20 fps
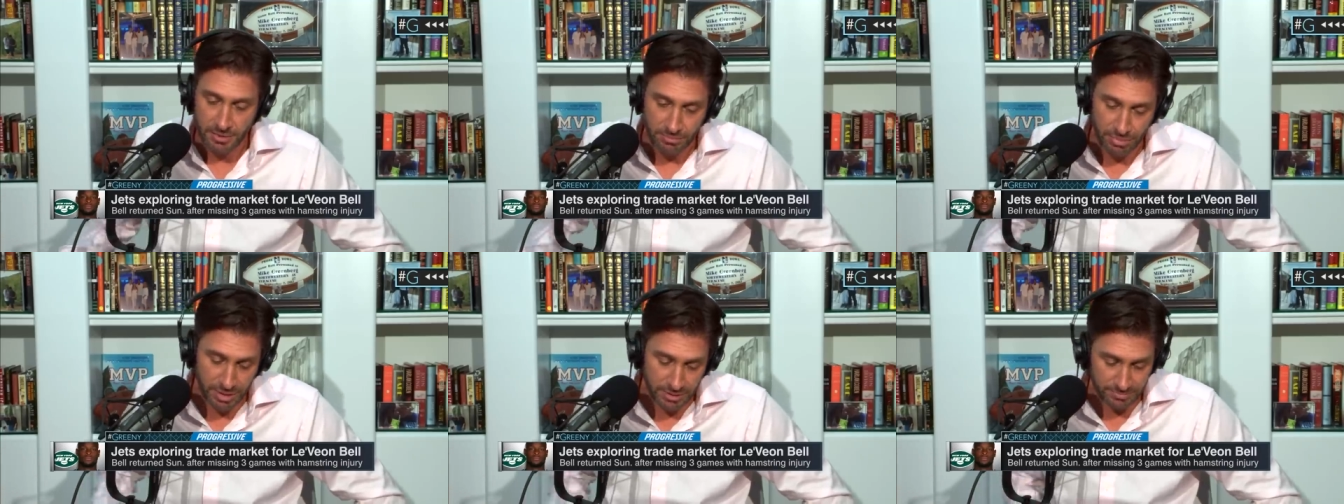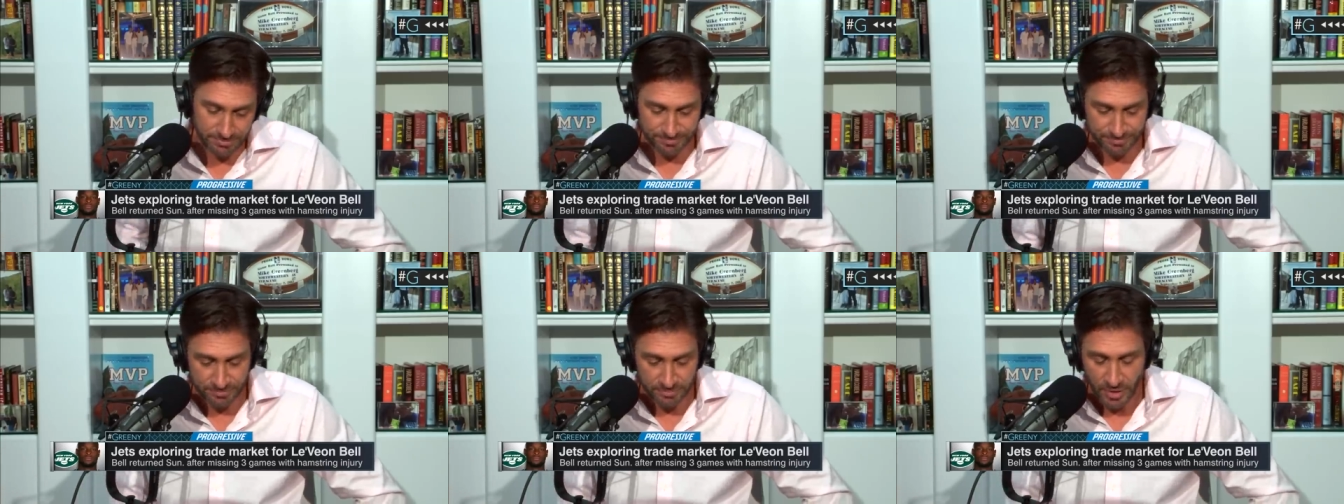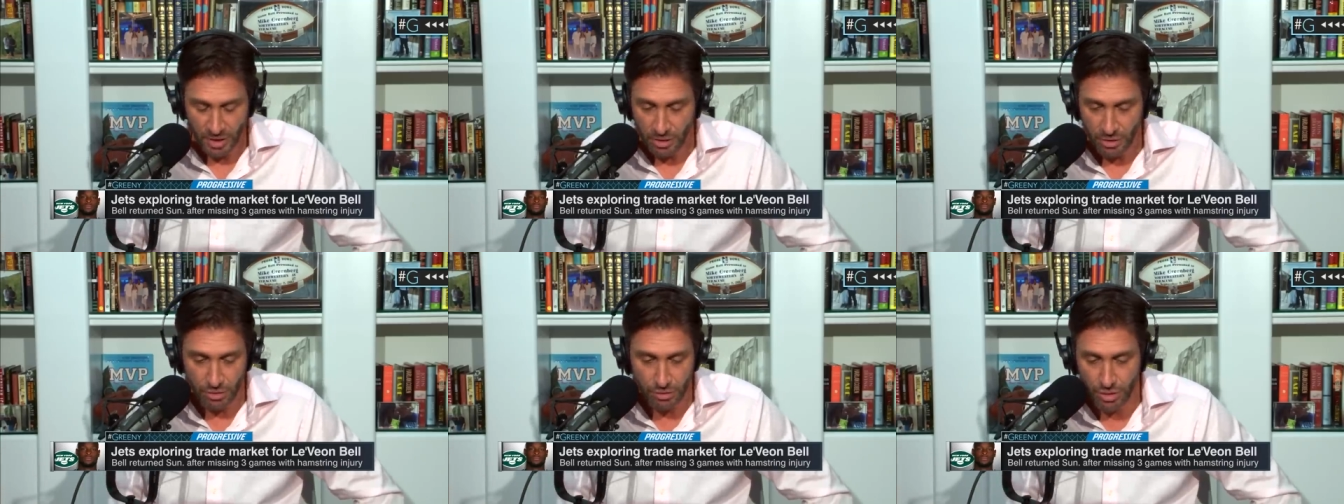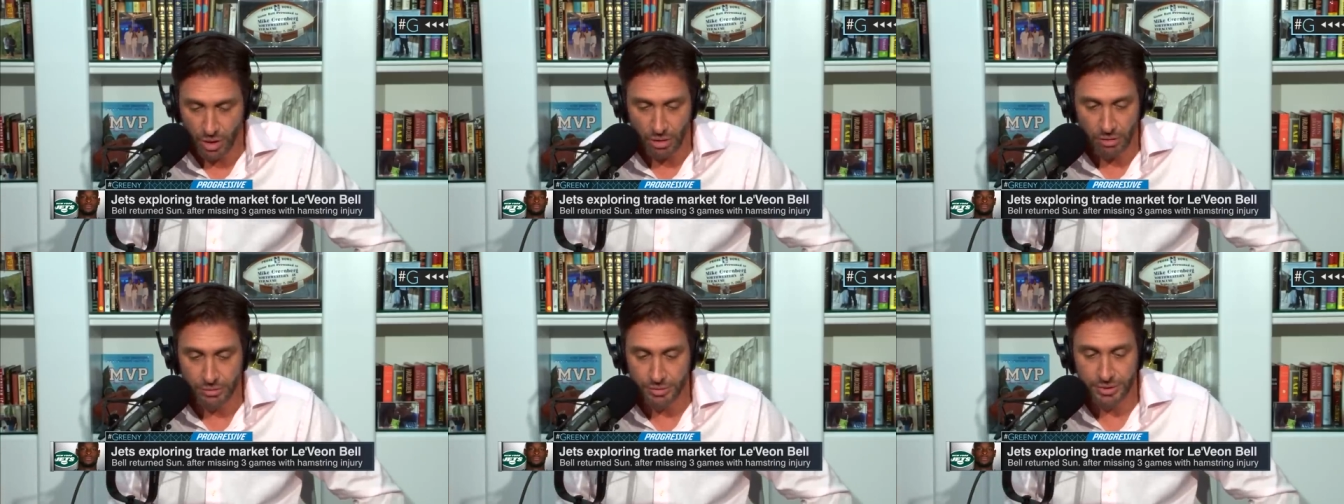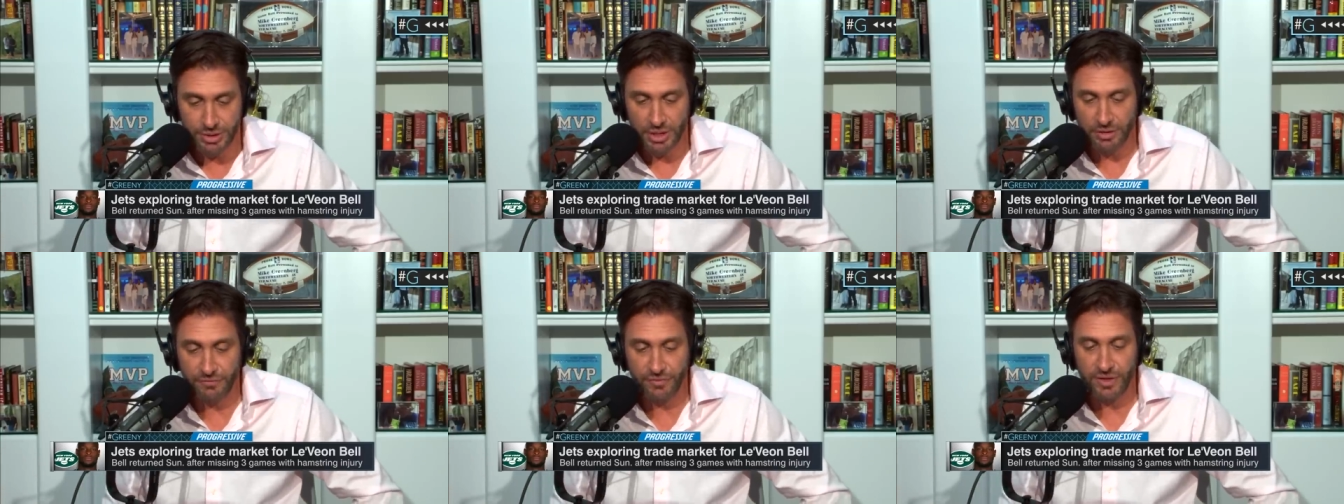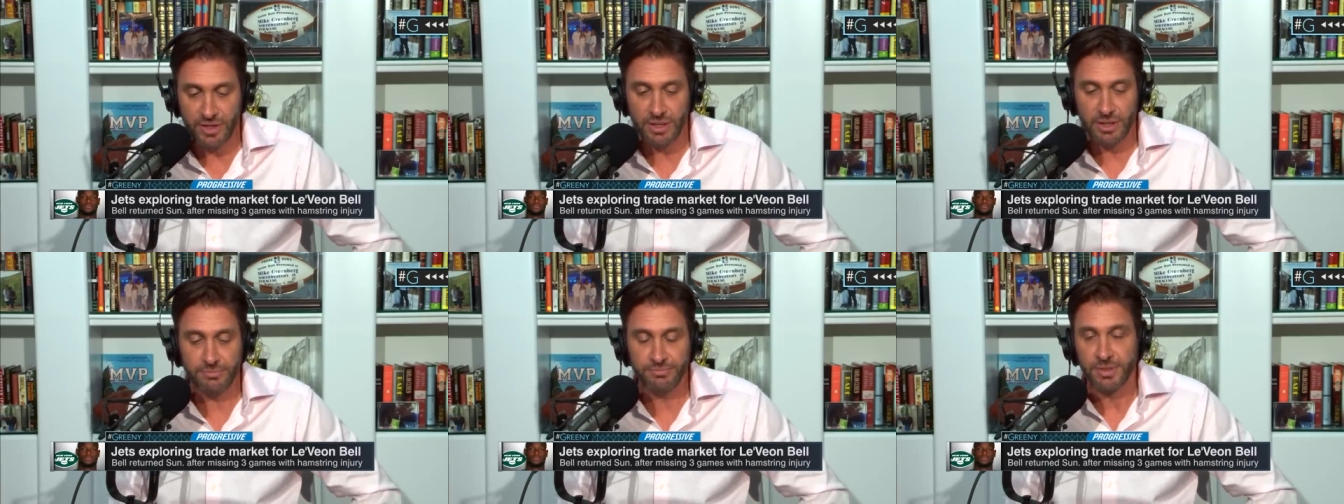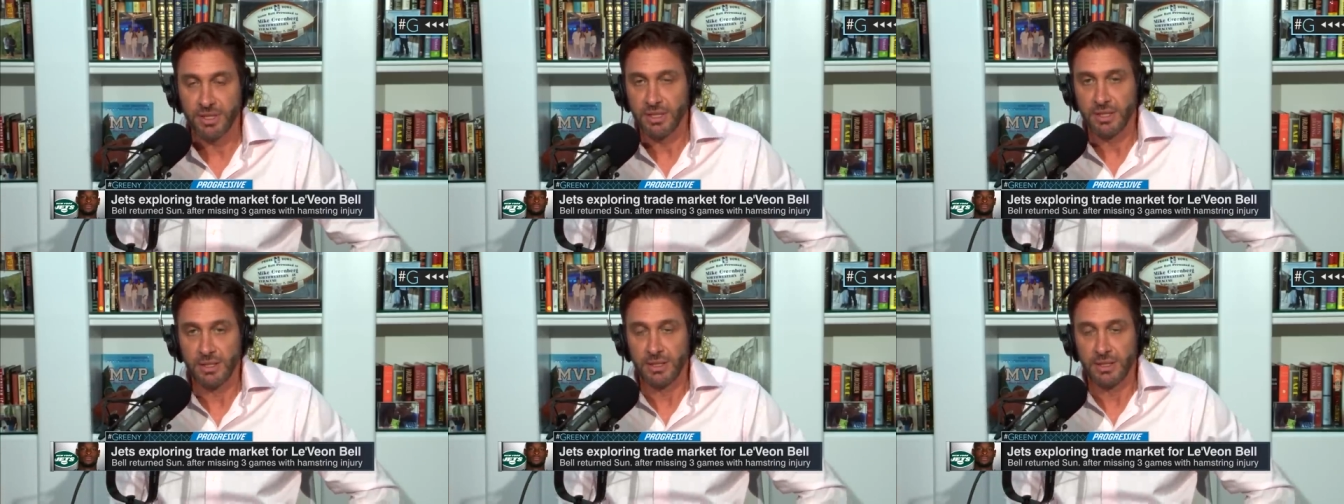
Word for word: But who knows if he,